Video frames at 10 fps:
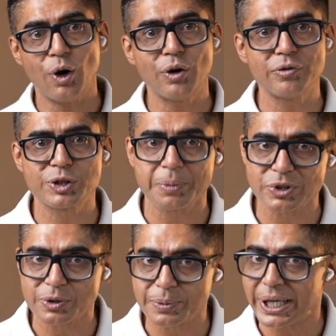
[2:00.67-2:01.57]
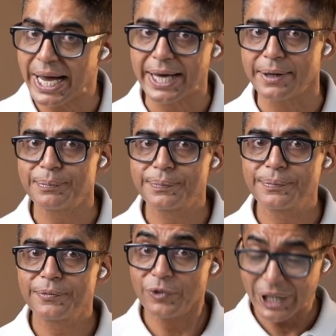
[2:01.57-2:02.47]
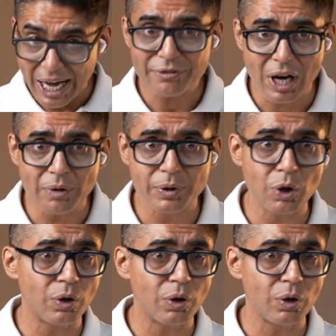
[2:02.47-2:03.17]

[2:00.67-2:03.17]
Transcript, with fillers: on responsible AI. We have covered